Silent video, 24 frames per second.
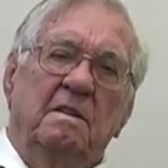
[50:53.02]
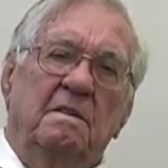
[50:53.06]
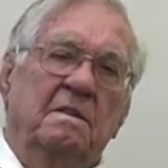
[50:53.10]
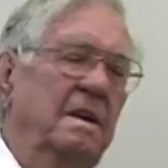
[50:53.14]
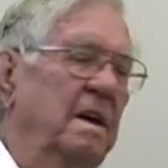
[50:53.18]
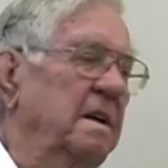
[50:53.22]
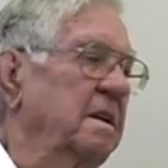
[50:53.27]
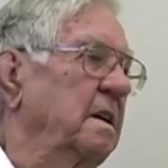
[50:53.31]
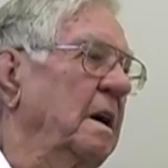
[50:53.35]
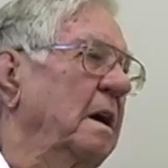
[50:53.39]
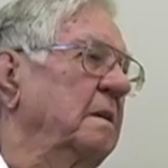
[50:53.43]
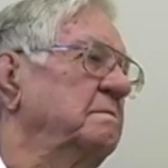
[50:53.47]

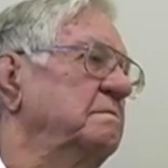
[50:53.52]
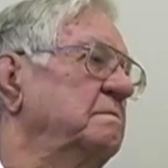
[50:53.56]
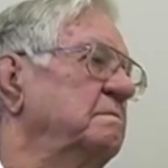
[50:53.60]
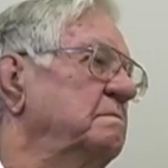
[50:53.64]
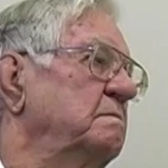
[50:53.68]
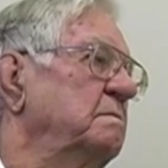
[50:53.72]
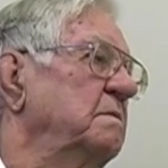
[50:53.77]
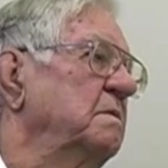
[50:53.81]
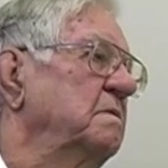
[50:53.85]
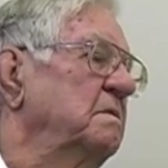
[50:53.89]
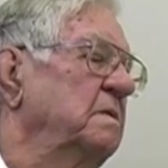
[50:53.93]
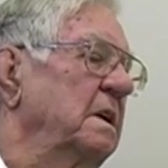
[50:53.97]
they got,
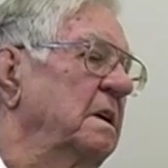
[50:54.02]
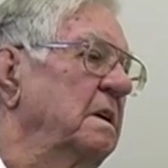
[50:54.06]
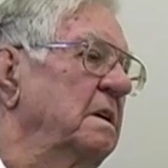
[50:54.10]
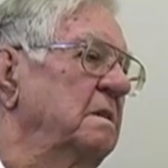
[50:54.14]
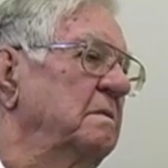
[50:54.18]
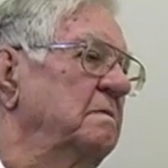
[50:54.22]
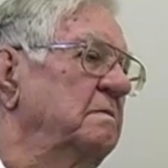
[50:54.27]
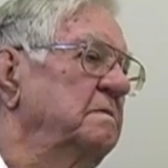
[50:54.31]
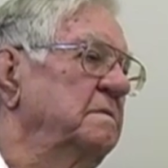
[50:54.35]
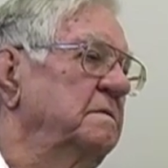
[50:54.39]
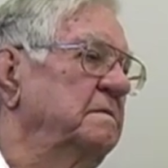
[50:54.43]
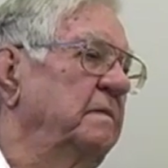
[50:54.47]

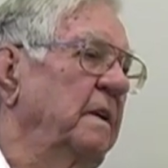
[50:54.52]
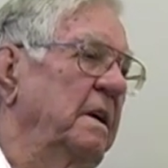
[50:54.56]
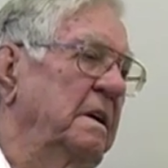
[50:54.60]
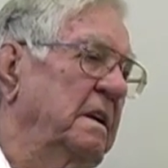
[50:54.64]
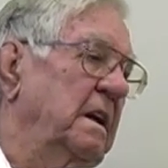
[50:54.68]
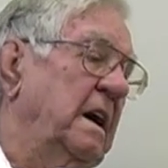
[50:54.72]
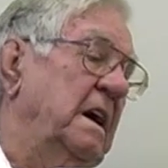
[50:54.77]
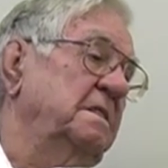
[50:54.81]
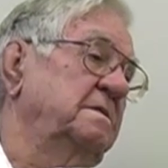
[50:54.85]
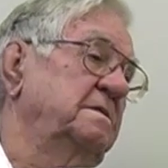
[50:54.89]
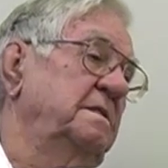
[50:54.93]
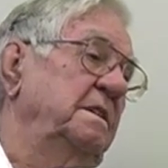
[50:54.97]
well,
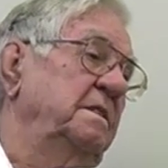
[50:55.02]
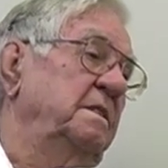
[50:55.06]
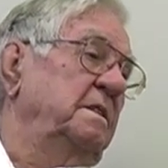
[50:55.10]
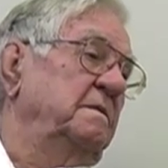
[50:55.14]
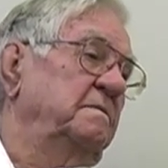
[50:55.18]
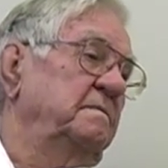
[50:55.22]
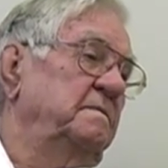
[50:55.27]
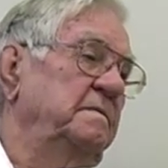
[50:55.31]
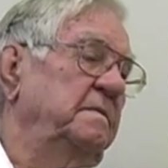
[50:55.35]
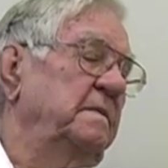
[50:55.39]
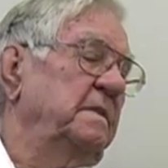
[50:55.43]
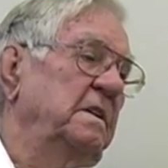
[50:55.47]
actually
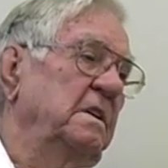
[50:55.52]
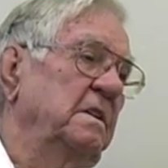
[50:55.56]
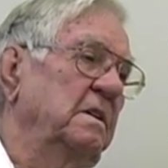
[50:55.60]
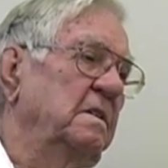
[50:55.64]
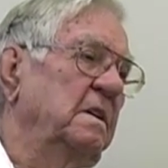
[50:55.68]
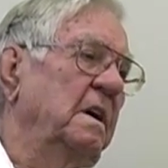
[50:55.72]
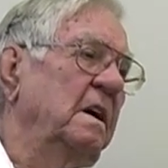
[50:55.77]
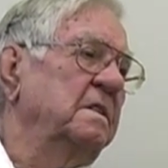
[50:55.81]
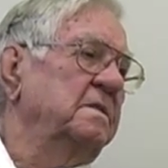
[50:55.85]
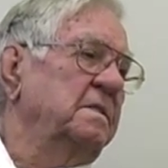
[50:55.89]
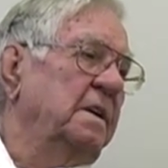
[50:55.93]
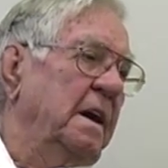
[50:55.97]
the
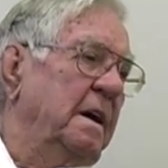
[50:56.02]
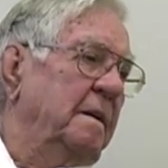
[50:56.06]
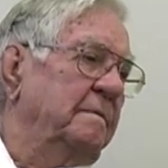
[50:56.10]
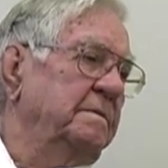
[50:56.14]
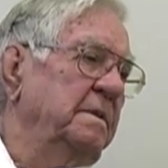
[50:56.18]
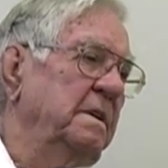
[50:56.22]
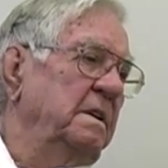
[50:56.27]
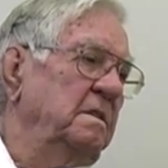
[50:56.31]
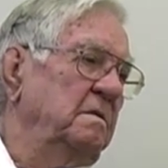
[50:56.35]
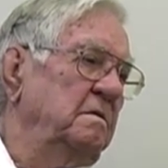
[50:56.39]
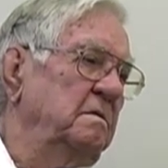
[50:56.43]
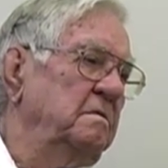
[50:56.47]
gun
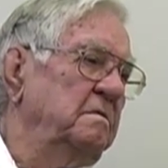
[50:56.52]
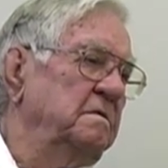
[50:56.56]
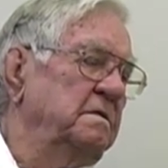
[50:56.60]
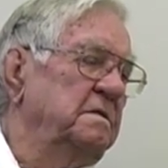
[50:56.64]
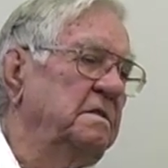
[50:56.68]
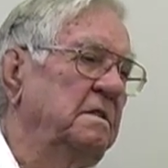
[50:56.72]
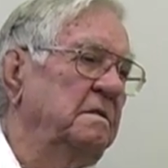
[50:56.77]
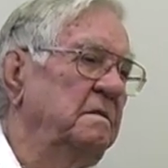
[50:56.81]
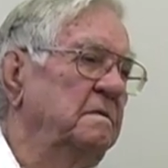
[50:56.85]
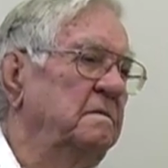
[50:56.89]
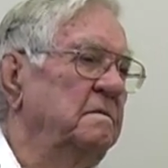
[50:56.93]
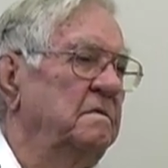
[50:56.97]
captain, who was
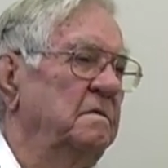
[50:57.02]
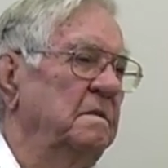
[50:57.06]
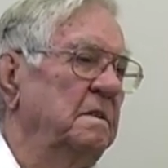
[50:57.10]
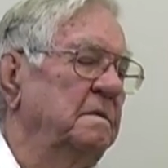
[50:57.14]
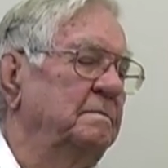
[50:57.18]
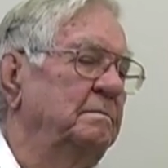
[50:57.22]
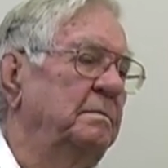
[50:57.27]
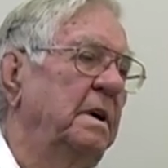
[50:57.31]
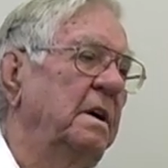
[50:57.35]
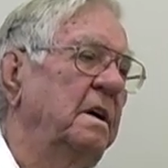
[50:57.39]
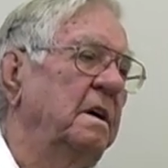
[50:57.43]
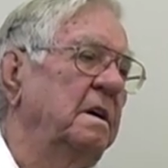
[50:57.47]

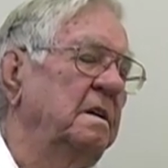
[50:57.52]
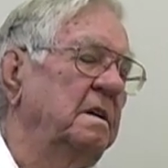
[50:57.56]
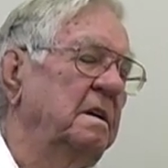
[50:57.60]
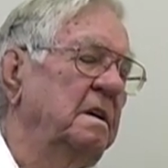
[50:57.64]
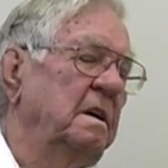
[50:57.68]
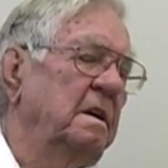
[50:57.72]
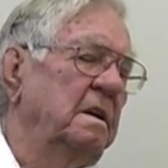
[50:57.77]
Larry